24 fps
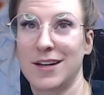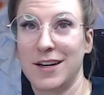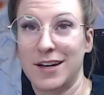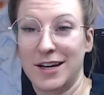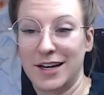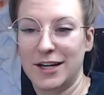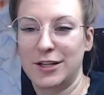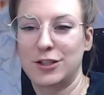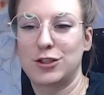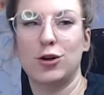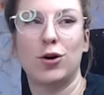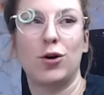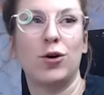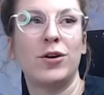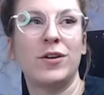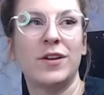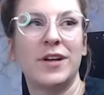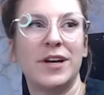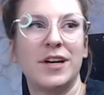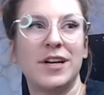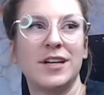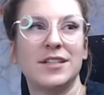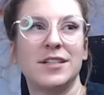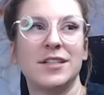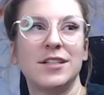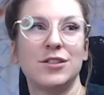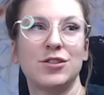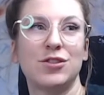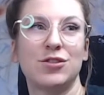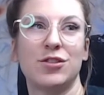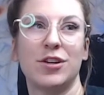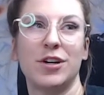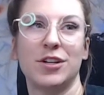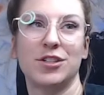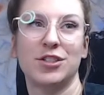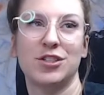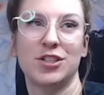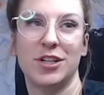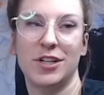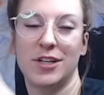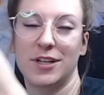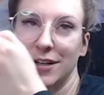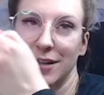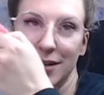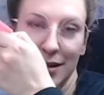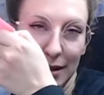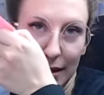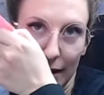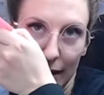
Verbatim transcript: It totally is an instruction.